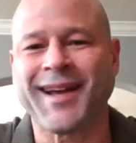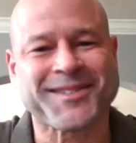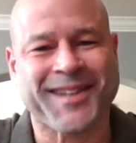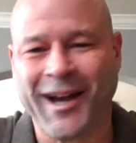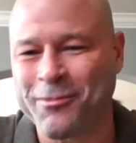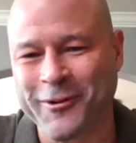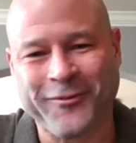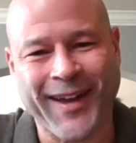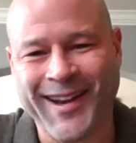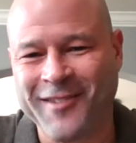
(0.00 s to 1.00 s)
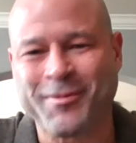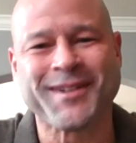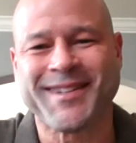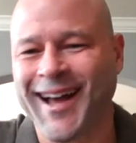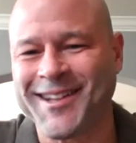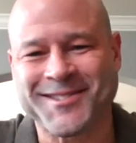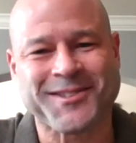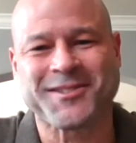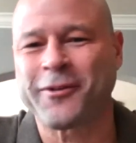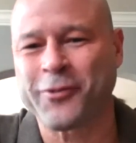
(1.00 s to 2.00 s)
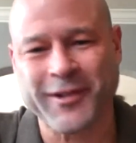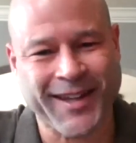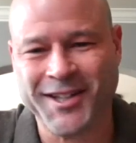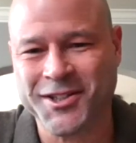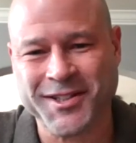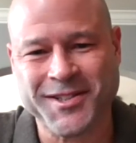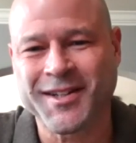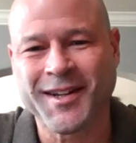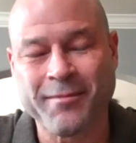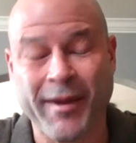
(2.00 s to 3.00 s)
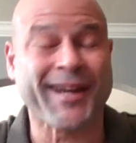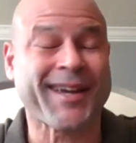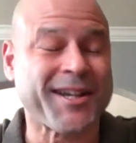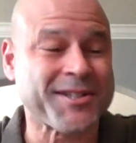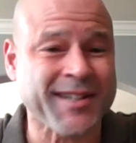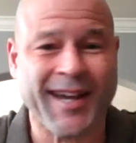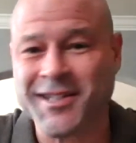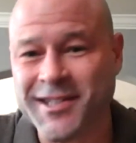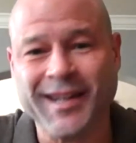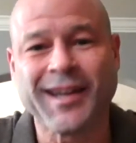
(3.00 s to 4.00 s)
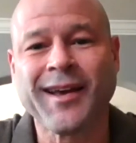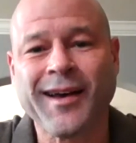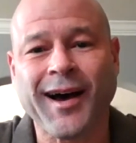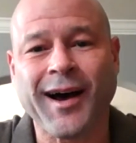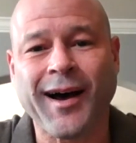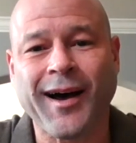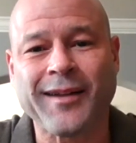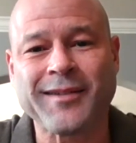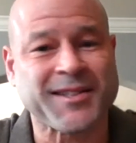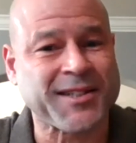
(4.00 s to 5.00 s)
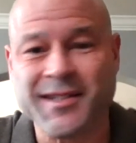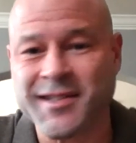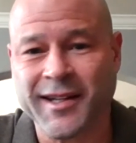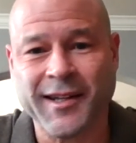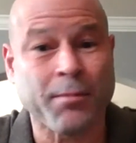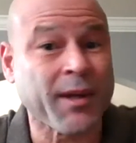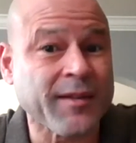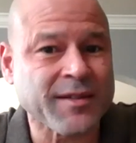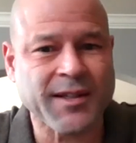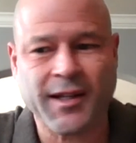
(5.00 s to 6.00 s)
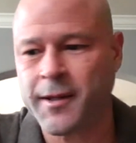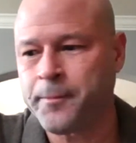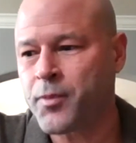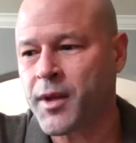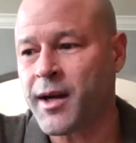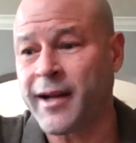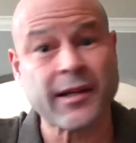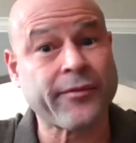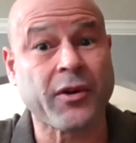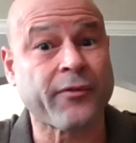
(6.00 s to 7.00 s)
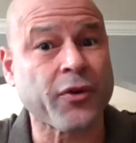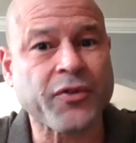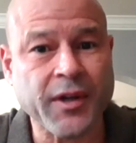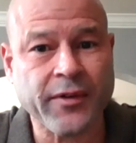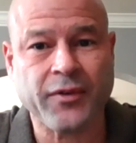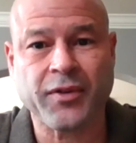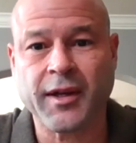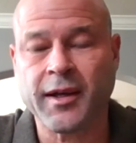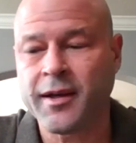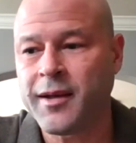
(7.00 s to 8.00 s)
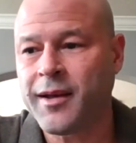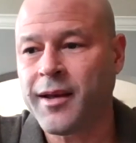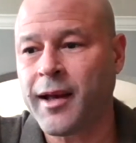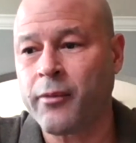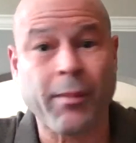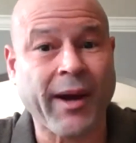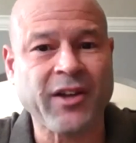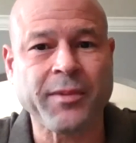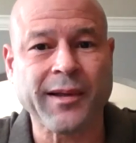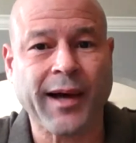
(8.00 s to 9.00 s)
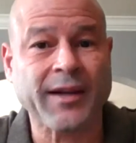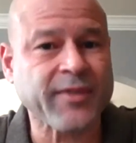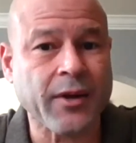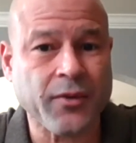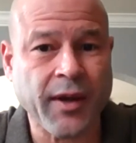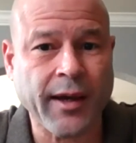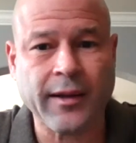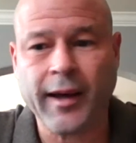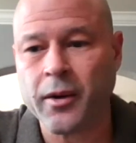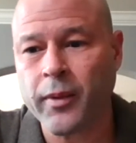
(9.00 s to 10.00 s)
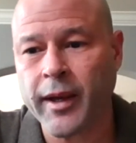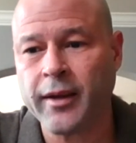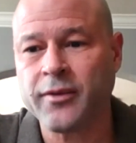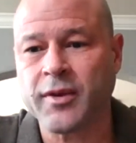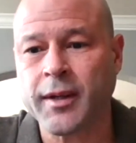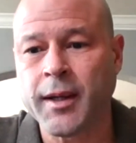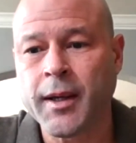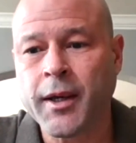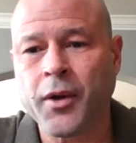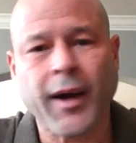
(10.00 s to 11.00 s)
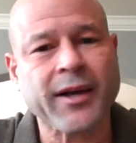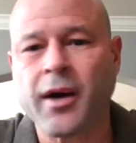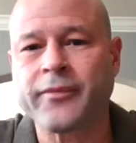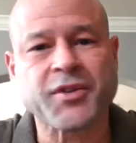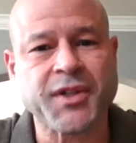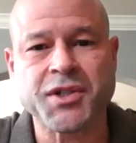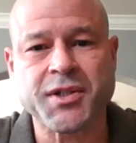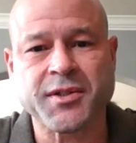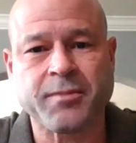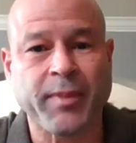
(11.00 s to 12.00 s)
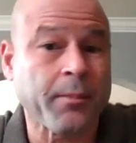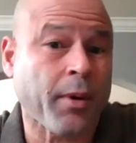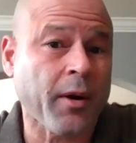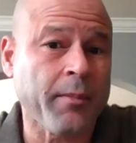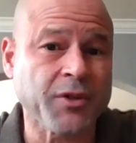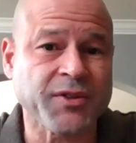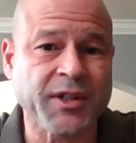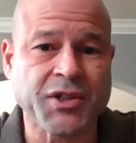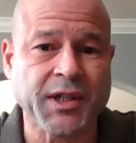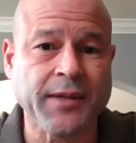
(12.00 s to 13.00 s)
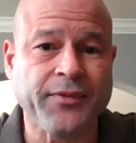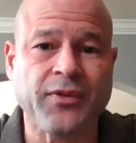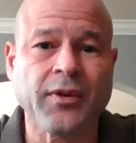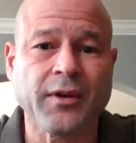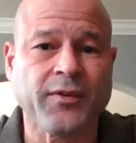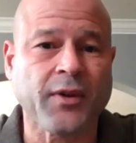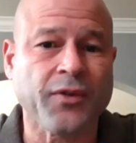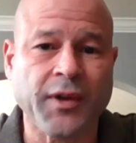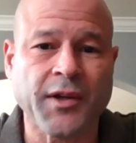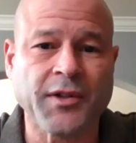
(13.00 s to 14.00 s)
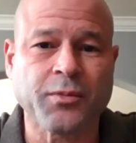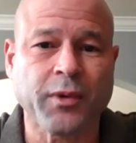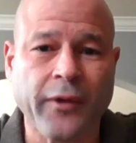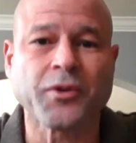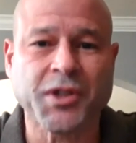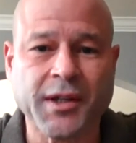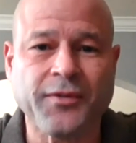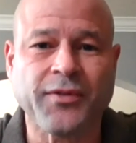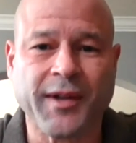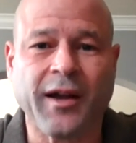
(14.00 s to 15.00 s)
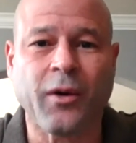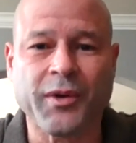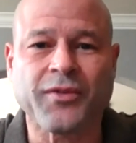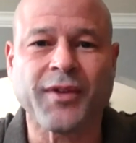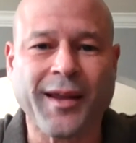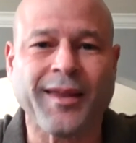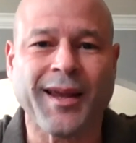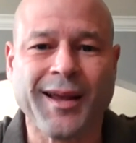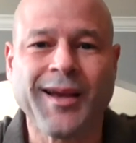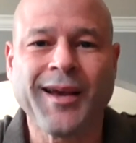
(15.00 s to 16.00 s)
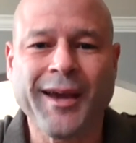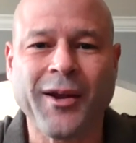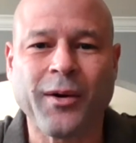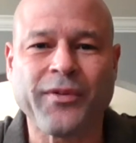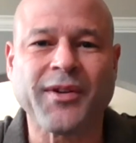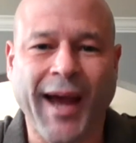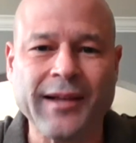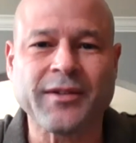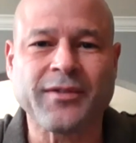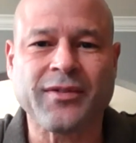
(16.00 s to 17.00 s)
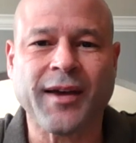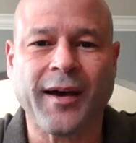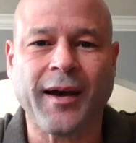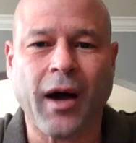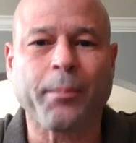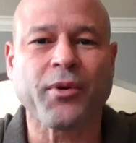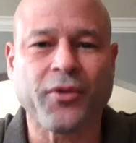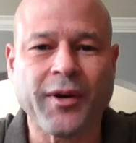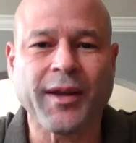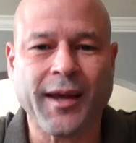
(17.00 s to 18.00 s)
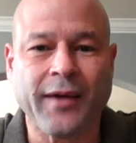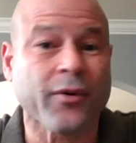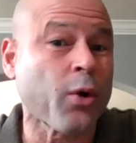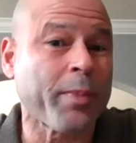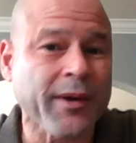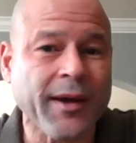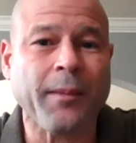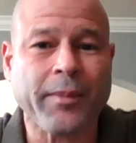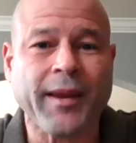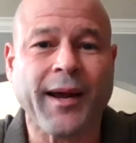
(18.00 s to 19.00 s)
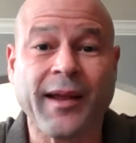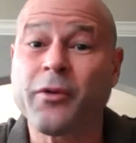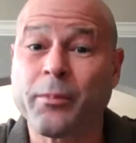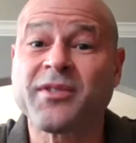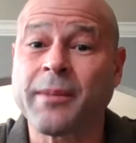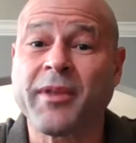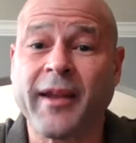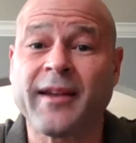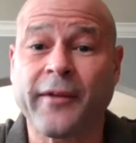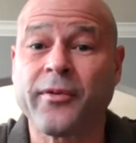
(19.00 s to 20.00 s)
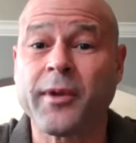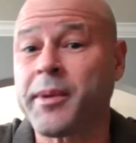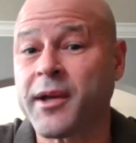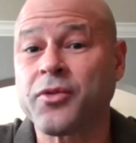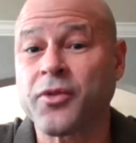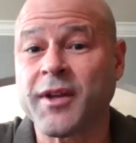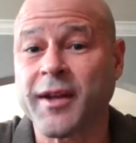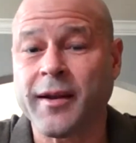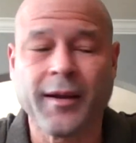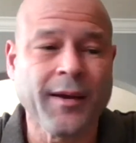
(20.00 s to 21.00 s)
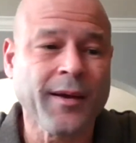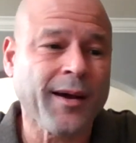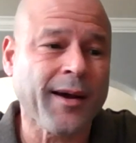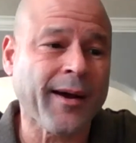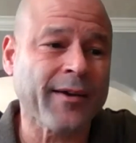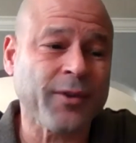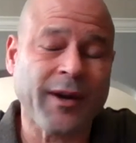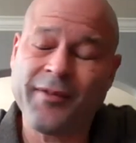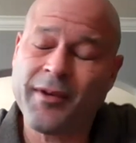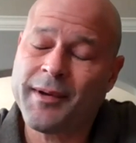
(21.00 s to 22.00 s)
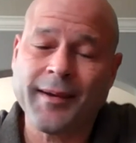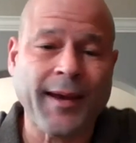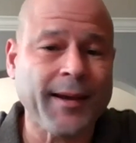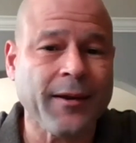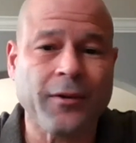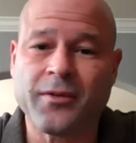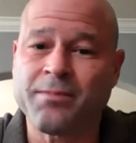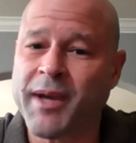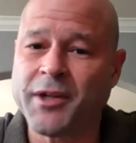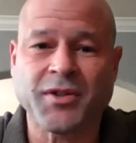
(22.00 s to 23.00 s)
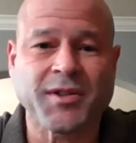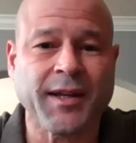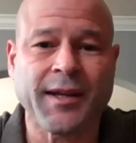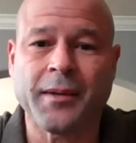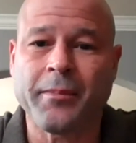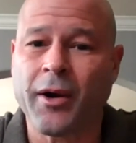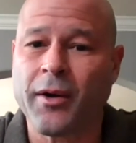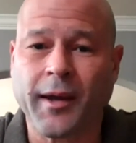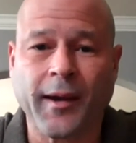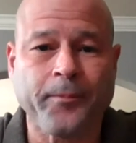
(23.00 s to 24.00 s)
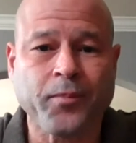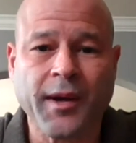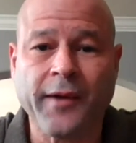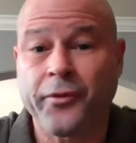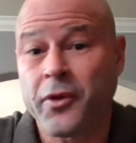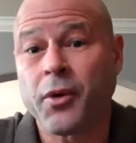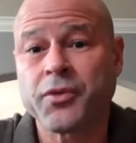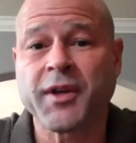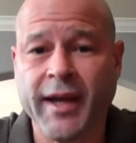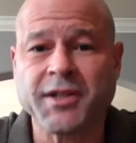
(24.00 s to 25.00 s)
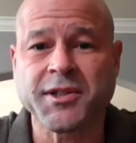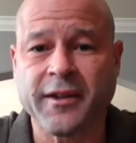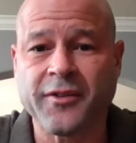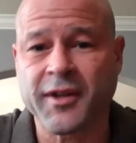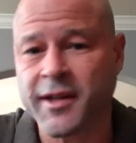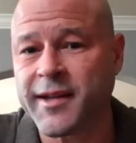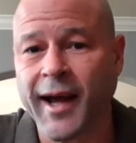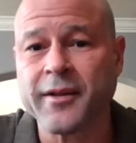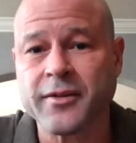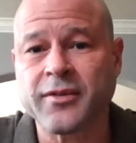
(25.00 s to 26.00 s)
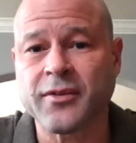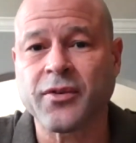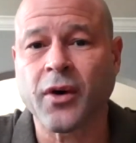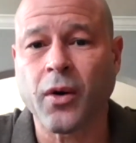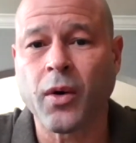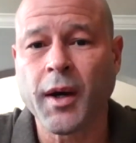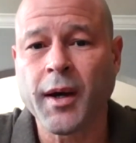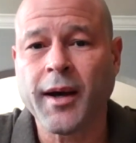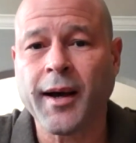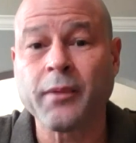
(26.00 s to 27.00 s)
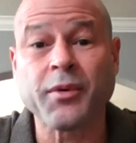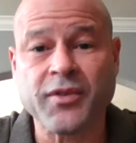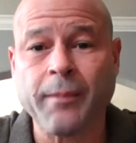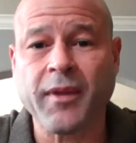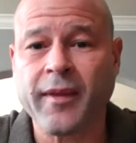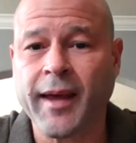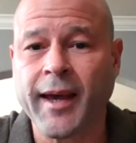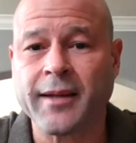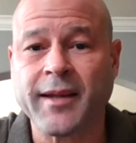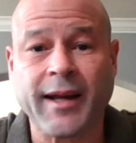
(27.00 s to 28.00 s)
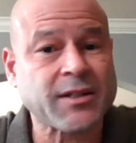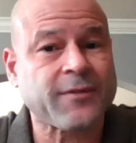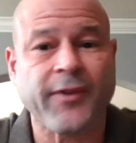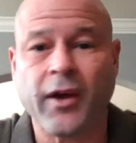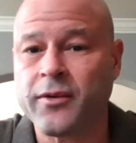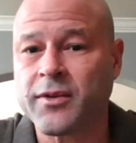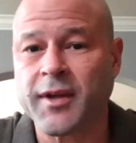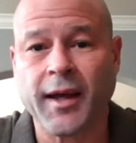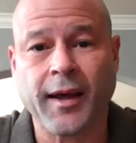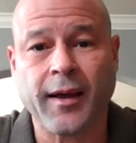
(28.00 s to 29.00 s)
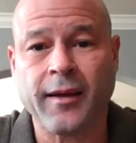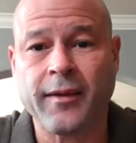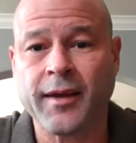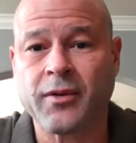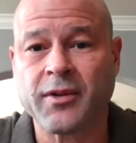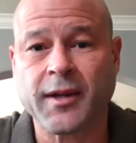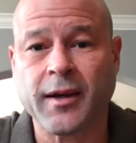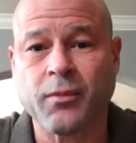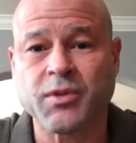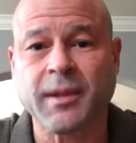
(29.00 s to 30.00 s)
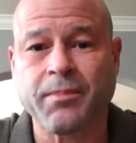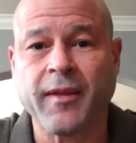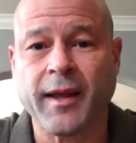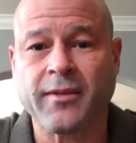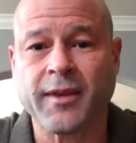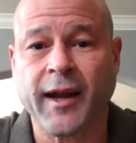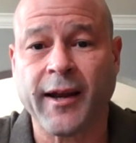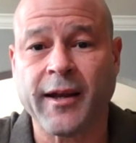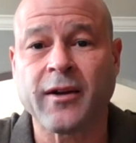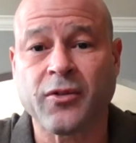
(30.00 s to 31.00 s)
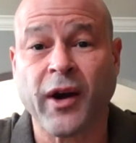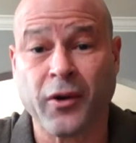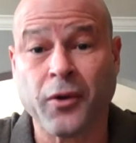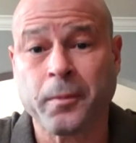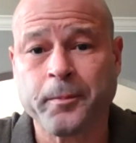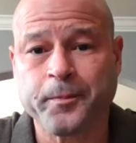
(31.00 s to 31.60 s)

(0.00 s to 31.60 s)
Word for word: Dallas Cowboy fan. I've been to Dallas on several occasions, many occasions actually, uh, to see the city. Been in the city. I love the diversity of the city. Uh, reminds me a lot of San Jose in a lot of ways. And you know, I had conversations as being part of Major City Chiefs Association with other chiefs, and I always said that you know, if the Dallas uh, opportunity ever opened up, that I, that would be something I'd definitely be interested in. Uh, so out of every any other major city in America, I feel the most connection to the city of Dallas, and so uh, it was something that, that I just felt uh, that uh, was something that that I needed to try to do.